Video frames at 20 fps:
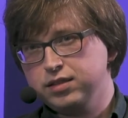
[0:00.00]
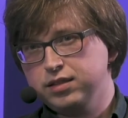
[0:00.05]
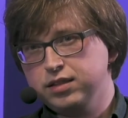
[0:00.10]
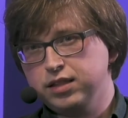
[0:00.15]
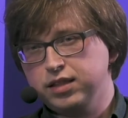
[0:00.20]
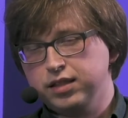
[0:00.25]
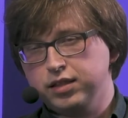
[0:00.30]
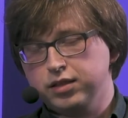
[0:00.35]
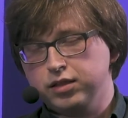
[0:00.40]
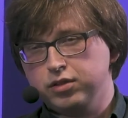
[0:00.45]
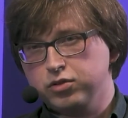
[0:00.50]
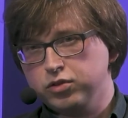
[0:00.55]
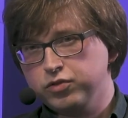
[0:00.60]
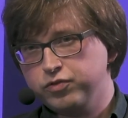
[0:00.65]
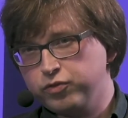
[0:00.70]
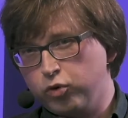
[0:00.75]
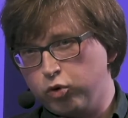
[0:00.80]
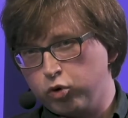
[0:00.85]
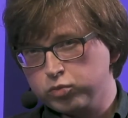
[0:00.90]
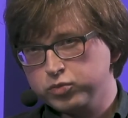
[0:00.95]
the
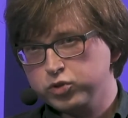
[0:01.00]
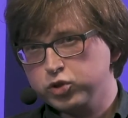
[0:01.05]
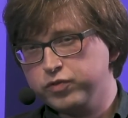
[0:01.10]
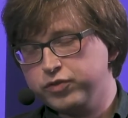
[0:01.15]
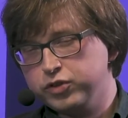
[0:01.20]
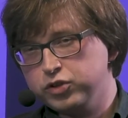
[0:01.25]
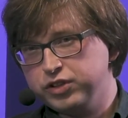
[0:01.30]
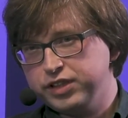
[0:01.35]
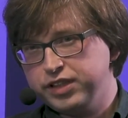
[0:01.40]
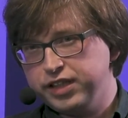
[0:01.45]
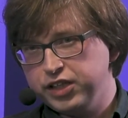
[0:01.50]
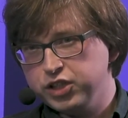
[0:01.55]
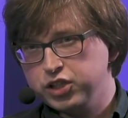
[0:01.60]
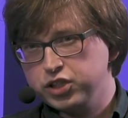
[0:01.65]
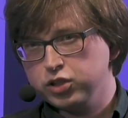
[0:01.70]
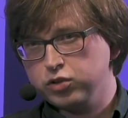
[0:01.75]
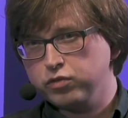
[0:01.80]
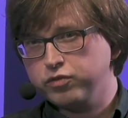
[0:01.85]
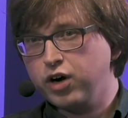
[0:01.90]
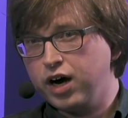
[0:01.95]
reforms of
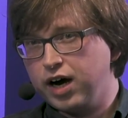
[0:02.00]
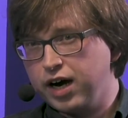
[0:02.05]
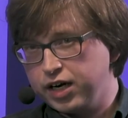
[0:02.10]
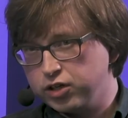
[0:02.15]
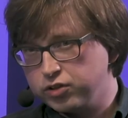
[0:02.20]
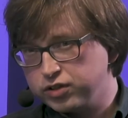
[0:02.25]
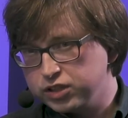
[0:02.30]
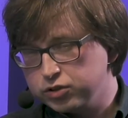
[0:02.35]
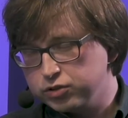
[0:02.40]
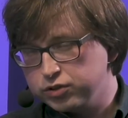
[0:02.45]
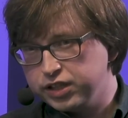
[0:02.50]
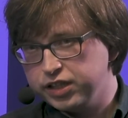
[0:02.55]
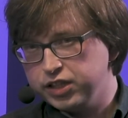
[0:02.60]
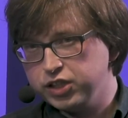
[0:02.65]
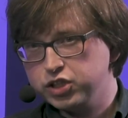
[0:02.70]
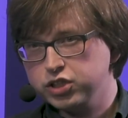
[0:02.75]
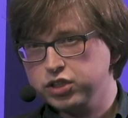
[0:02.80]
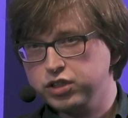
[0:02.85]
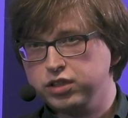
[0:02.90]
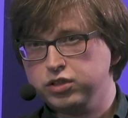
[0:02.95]
education, of higher
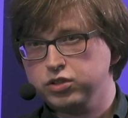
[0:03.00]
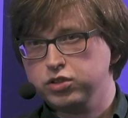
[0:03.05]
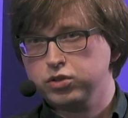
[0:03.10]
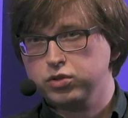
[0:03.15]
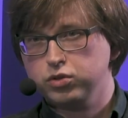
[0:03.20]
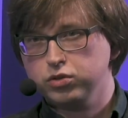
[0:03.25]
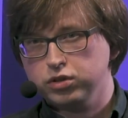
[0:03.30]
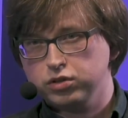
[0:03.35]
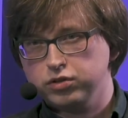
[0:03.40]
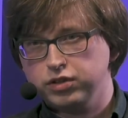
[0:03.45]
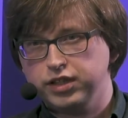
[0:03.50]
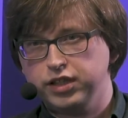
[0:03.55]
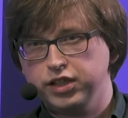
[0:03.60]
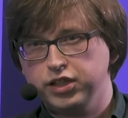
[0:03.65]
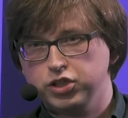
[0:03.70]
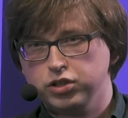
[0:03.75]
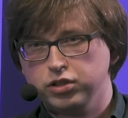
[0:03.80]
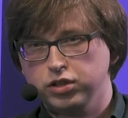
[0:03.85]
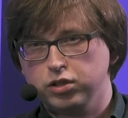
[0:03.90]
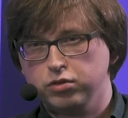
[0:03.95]
education and school
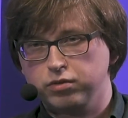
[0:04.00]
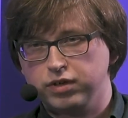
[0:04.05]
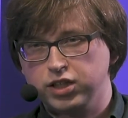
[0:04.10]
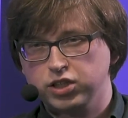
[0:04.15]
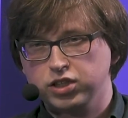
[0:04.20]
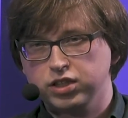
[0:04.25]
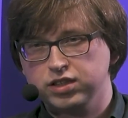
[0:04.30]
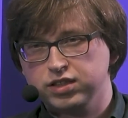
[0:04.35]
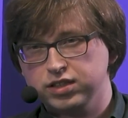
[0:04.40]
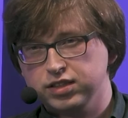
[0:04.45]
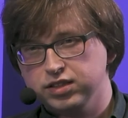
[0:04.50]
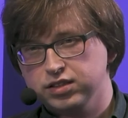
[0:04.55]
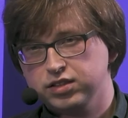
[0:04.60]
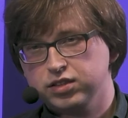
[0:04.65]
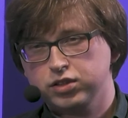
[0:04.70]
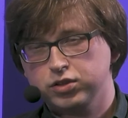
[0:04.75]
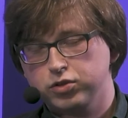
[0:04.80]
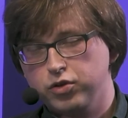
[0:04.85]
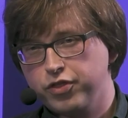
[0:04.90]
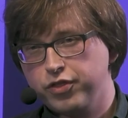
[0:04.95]
education in Russia
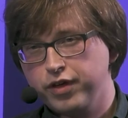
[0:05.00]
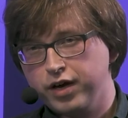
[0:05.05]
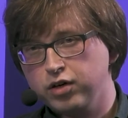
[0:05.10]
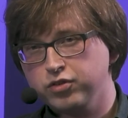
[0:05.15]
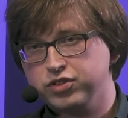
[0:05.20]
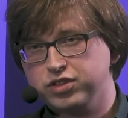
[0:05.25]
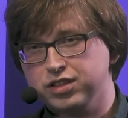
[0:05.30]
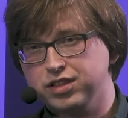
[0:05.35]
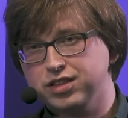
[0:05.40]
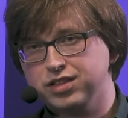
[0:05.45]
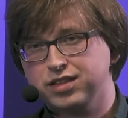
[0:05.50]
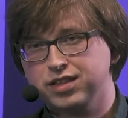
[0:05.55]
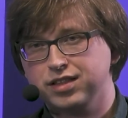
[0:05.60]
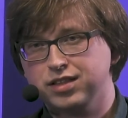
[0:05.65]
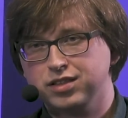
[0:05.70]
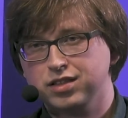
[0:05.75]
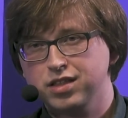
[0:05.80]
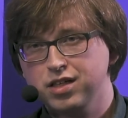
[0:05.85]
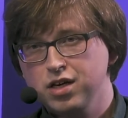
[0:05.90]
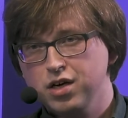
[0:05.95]
since 2000.
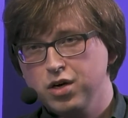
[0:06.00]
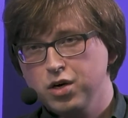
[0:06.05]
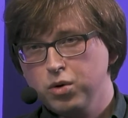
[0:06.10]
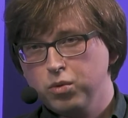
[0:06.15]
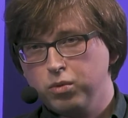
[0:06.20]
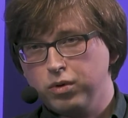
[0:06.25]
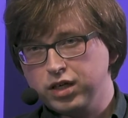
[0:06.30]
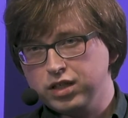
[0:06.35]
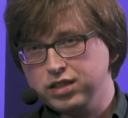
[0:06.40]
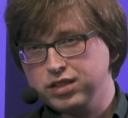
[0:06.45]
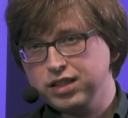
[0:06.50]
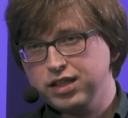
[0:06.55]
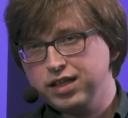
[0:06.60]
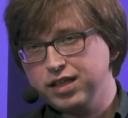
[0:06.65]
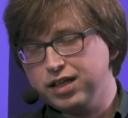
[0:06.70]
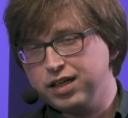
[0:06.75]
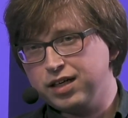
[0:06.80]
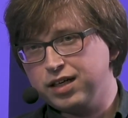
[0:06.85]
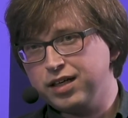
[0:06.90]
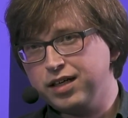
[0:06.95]
And one
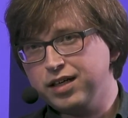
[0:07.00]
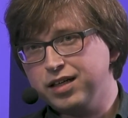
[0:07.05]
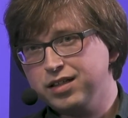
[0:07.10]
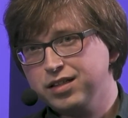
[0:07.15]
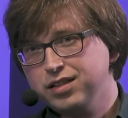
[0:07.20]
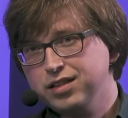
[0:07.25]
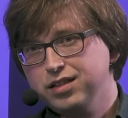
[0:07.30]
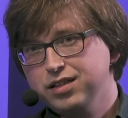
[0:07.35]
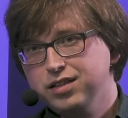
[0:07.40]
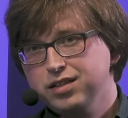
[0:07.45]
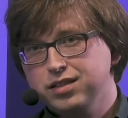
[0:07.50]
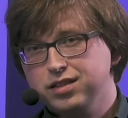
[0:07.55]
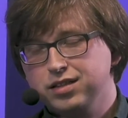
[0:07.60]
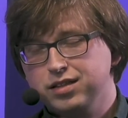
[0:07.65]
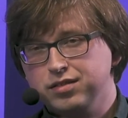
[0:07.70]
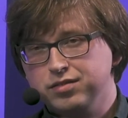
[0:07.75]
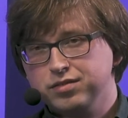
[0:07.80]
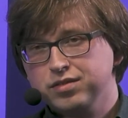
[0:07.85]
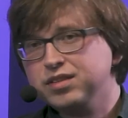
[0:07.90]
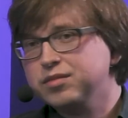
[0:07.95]
day,
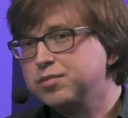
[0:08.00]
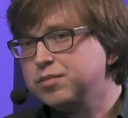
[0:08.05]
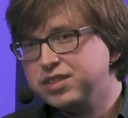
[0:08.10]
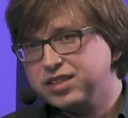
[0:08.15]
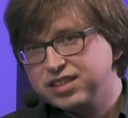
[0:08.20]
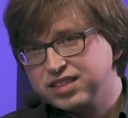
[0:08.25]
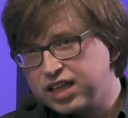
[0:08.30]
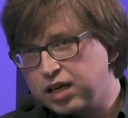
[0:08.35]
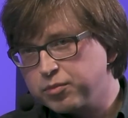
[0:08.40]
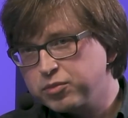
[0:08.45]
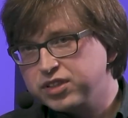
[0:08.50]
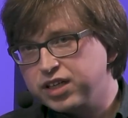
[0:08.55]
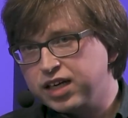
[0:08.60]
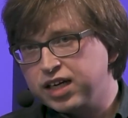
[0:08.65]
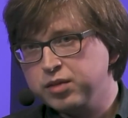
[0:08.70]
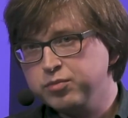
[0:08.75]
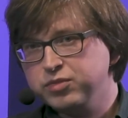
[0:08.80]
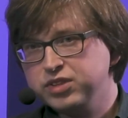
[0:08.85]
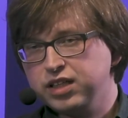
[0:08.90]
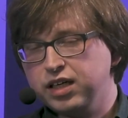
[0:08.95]

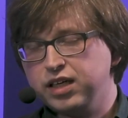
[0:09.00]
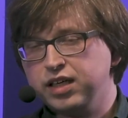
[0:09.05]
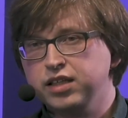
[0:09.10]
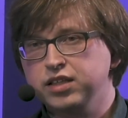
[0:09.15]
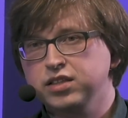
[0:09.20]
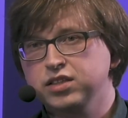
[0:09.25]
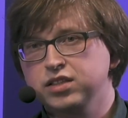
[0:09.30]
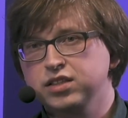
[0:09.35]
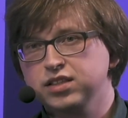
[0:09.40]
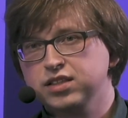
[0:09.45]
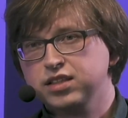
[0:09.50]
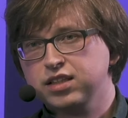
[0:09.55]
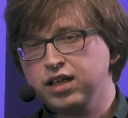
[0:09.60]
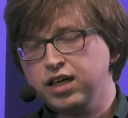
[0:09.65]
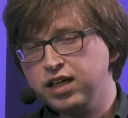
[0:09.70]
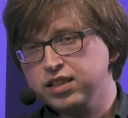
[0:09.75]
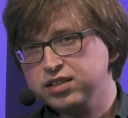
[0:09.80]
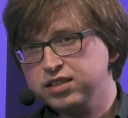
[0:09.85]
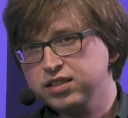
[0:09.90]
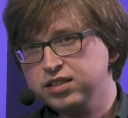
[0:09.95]
sometimes I
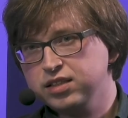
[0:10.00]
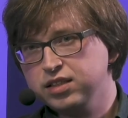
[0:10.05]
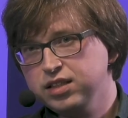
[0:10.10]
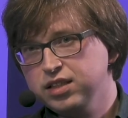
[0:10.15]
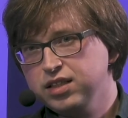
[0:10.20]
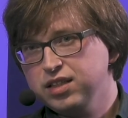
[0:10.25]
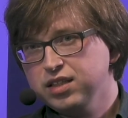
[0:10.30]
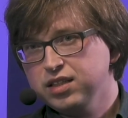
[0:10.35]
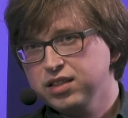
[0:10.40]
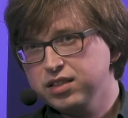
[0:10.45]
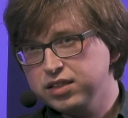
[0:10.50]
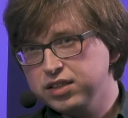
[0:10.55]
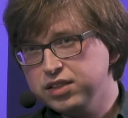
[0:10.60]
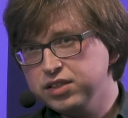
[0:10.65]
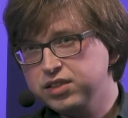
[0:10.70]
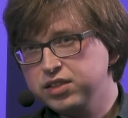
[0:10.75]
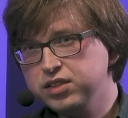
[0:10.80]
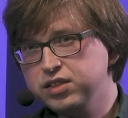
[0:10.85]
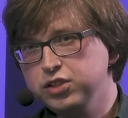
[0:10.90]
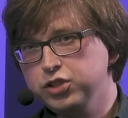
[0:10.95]
discuss
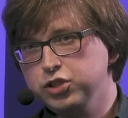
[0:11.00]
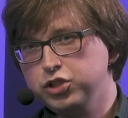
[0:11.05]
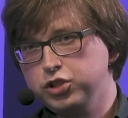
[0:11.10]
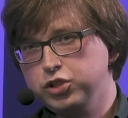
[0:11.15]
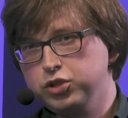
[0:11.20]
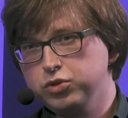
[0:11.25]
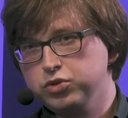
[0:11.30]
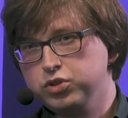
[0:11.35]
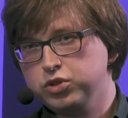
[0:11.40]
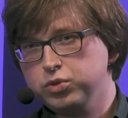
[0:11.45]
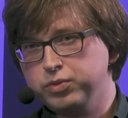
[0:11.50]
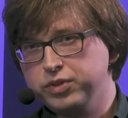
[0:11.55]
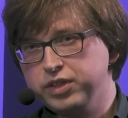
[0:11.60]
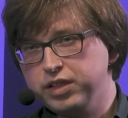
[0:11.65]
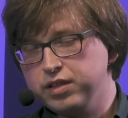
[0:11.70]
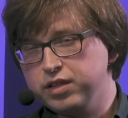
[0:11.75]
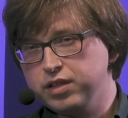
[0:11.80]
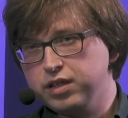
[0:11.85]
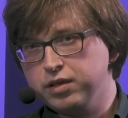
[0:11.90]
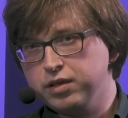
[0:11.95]
these issues with